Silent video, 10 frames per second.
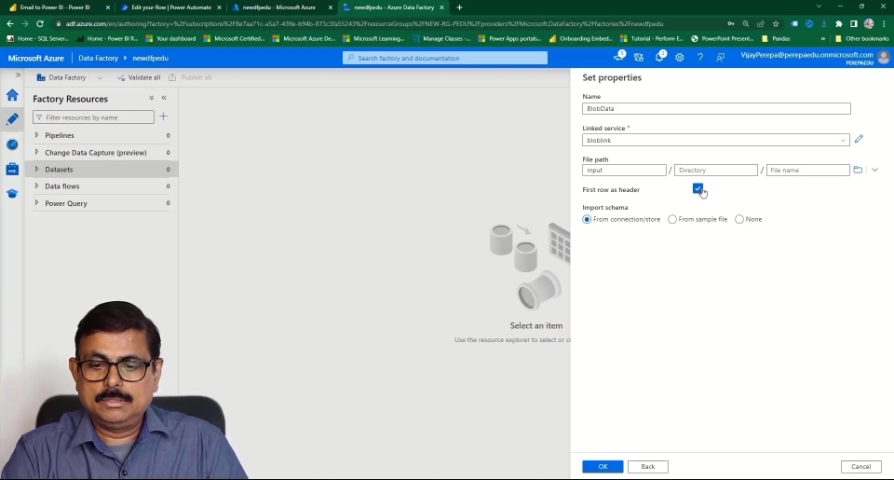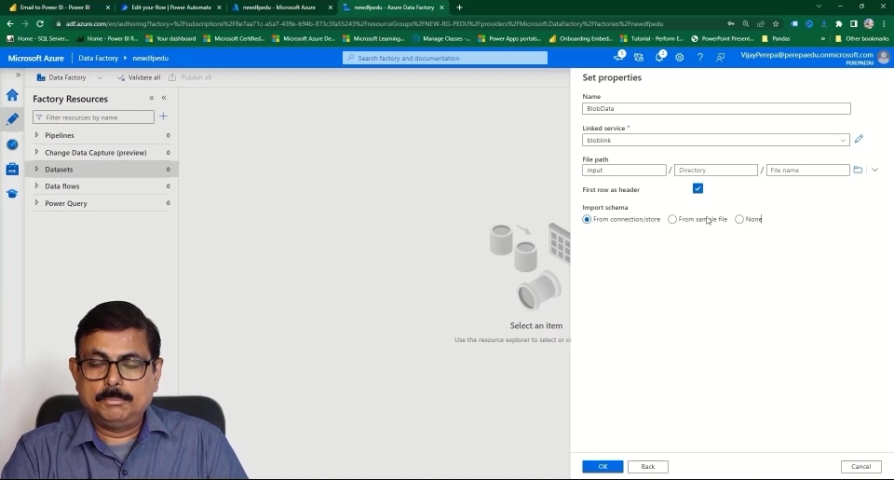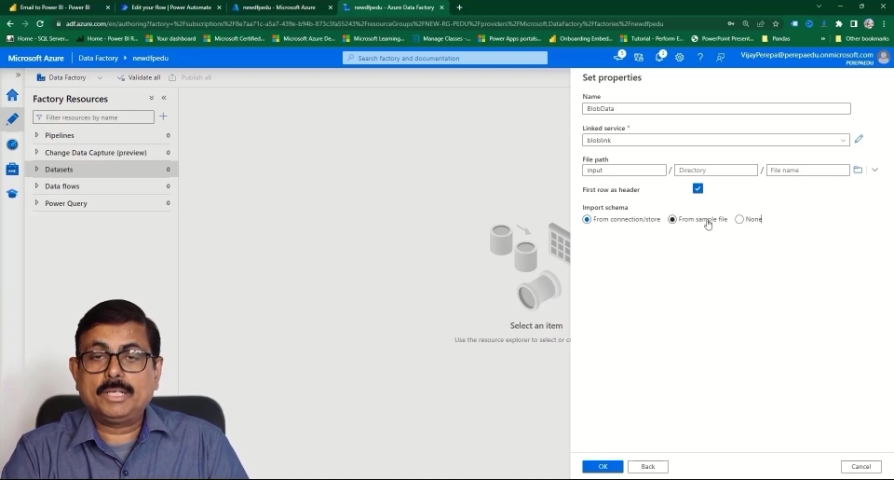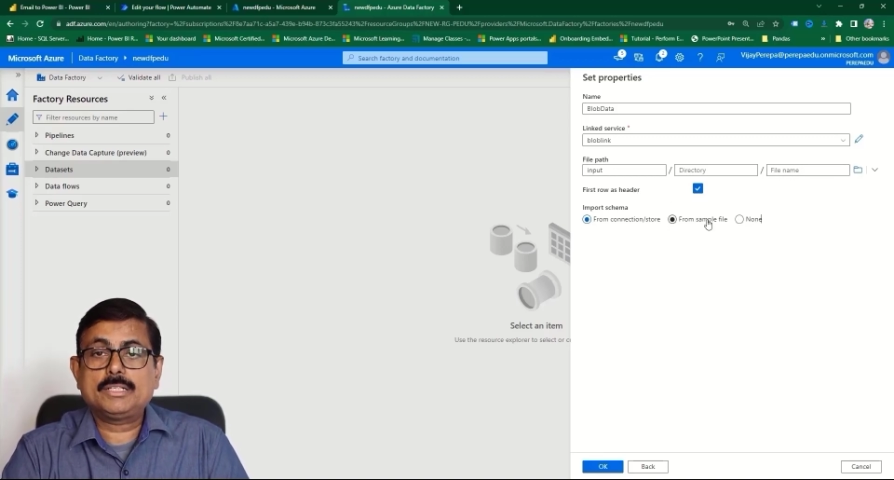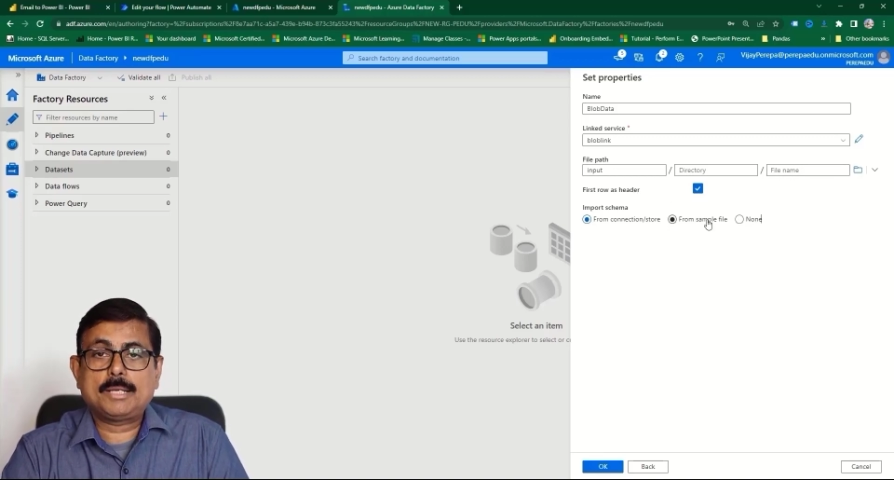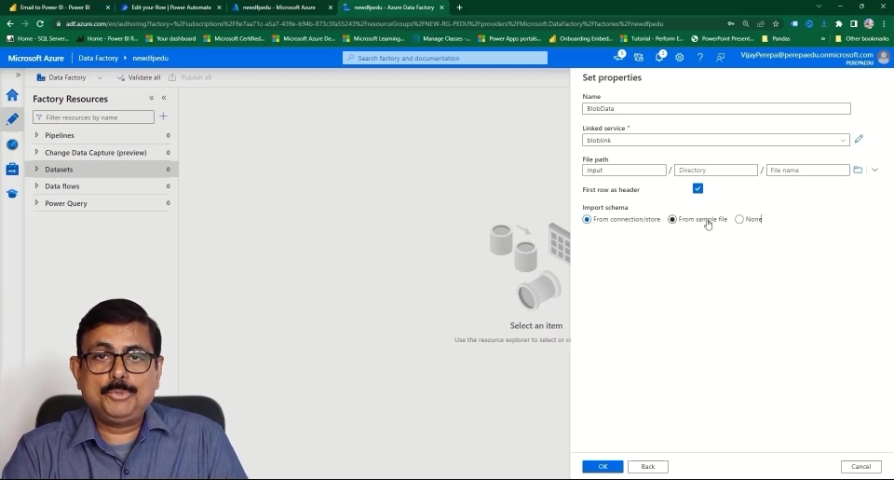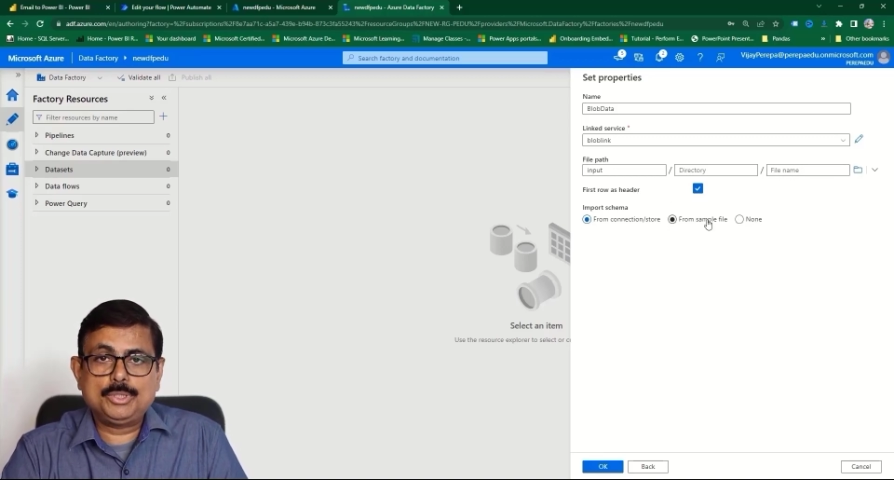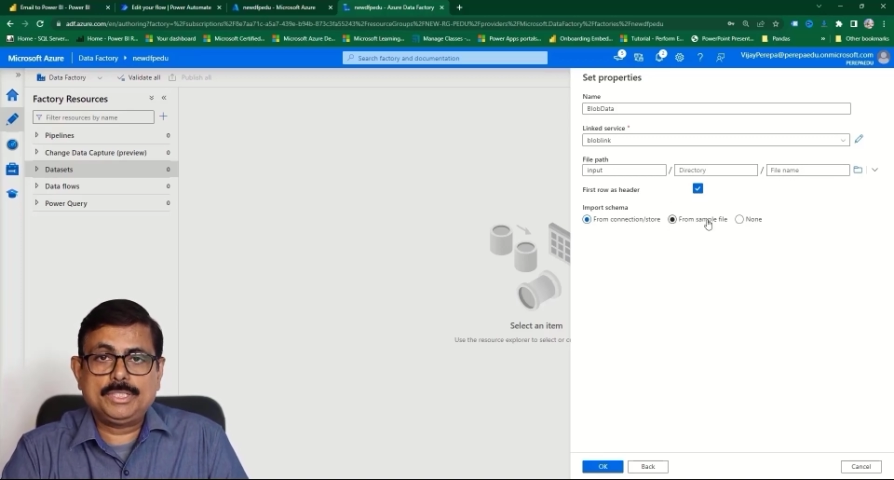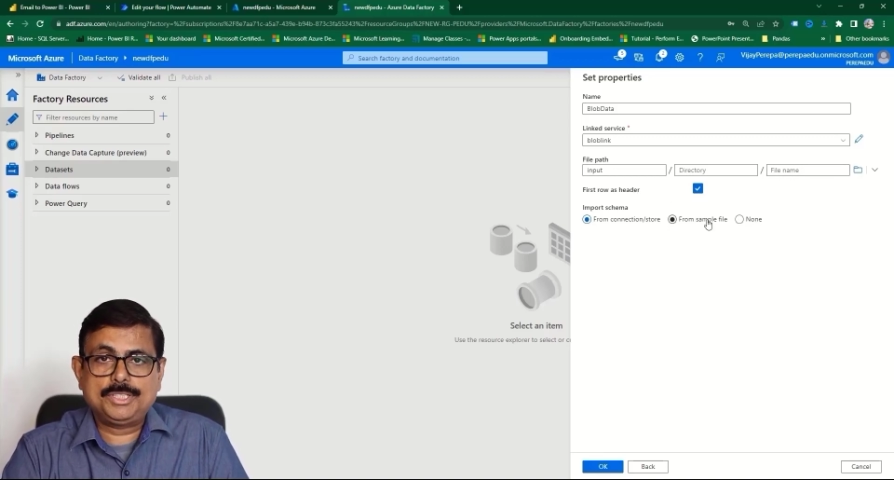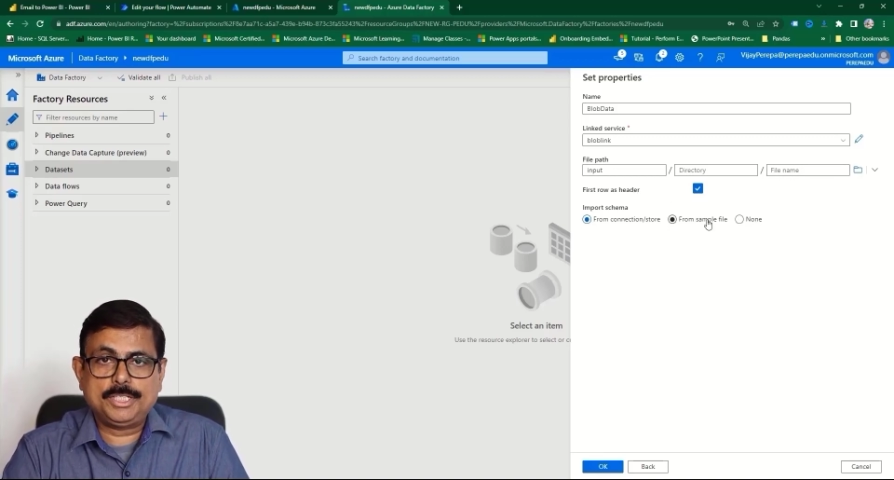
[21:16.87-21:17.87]
because I'm
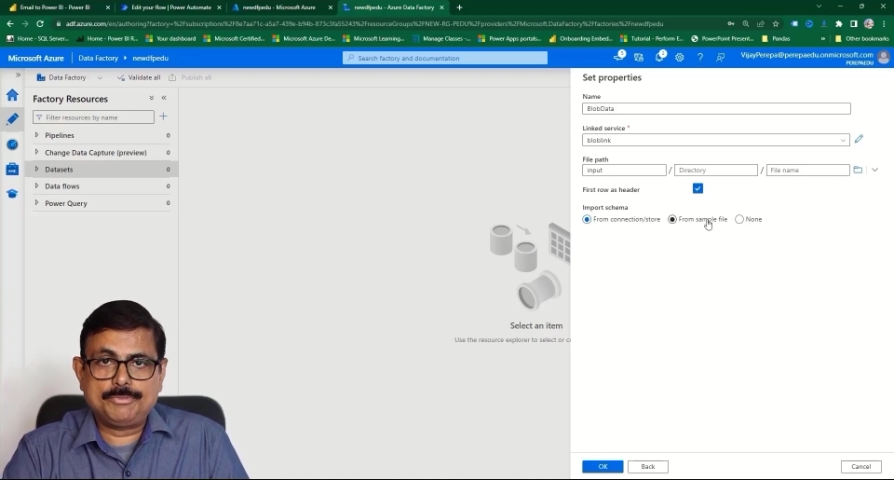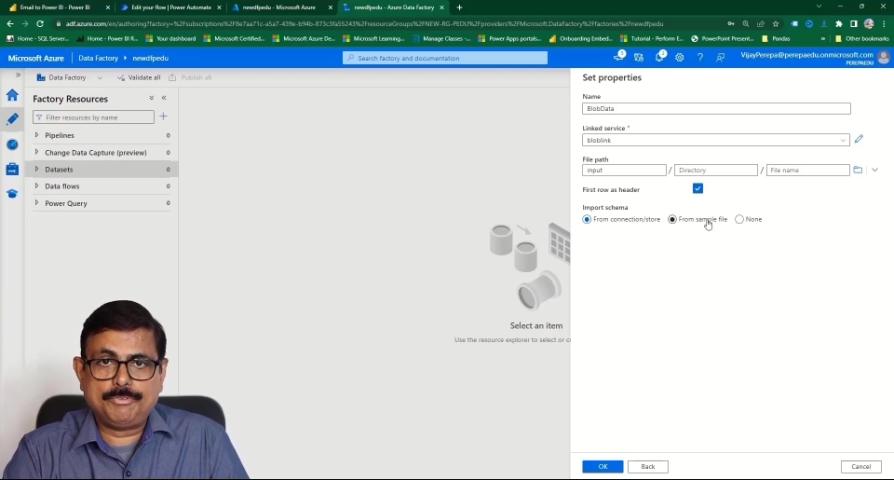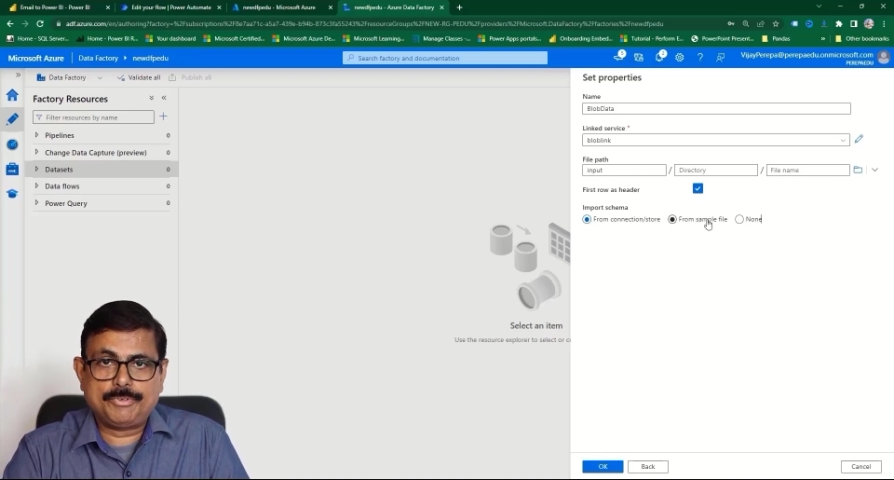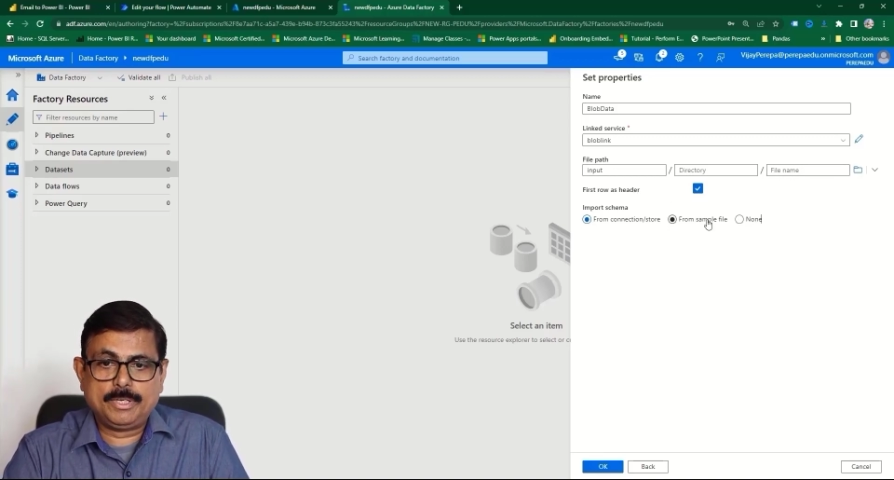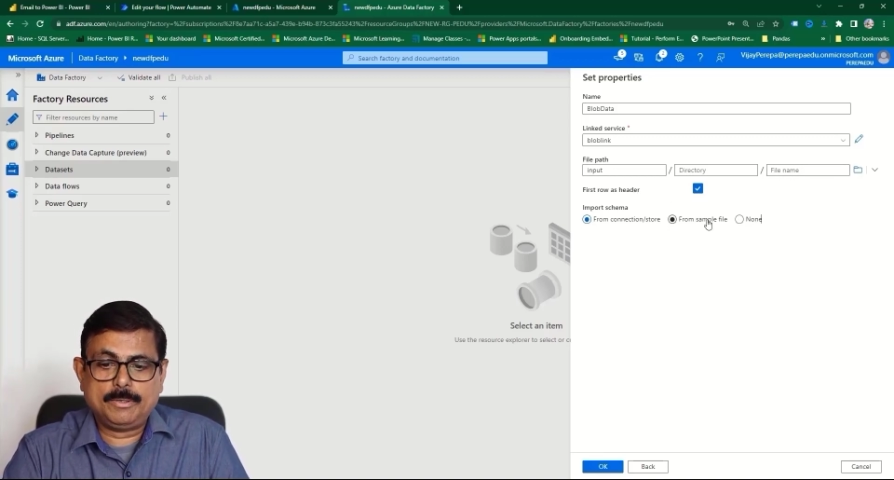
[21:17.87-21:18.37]
using CSV file.